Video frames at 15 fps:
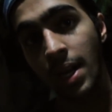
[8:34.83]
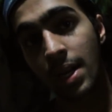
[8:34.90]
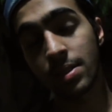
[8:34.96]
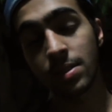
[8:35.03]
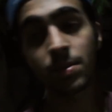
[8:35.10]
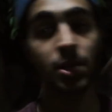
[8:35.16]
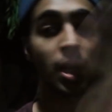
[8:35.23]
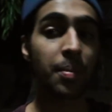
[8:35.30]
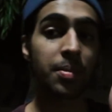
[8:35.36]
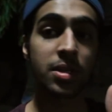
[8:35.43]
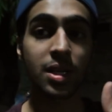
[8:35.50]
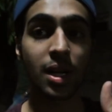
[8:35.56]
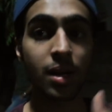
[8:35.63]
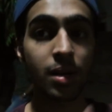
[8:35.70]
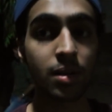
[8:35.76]
And subscribe to
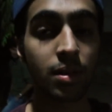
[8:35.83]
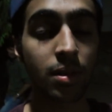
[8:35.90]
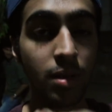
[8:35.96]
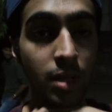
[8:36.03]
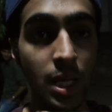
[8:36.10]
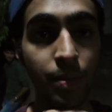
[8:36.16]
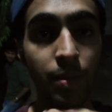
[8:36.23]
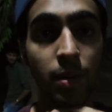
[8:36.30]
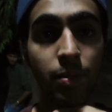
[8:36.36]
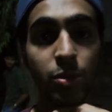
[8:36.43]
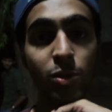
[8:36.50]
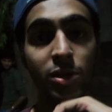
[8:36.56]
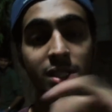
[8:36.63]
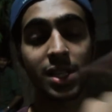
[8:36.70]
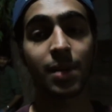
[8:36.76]
the channel to keep up
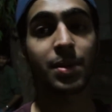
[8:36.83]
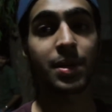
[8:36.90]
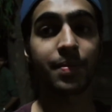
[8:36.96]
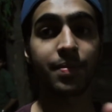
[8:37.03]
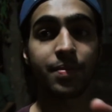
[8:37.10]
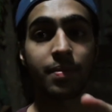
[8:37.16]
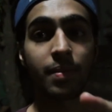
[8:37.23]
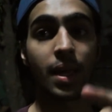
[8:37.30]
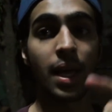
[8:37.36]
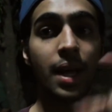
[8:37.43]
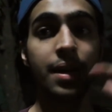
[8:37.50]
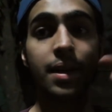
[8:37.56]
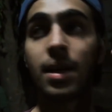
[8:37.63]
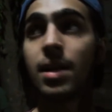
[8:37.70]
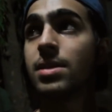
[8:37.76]
with what's happening.
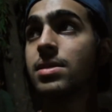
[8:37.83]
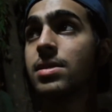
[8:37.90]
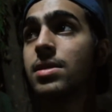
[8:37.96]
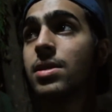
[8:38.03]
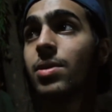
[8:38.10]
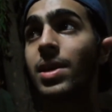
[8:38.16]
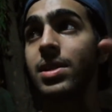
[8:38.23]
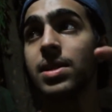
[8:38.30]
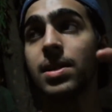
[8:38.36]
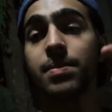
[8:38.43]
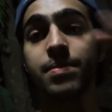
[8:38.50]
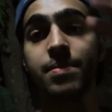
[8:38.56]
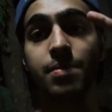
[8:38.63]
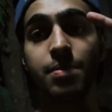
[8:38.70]
And I'll see you next time.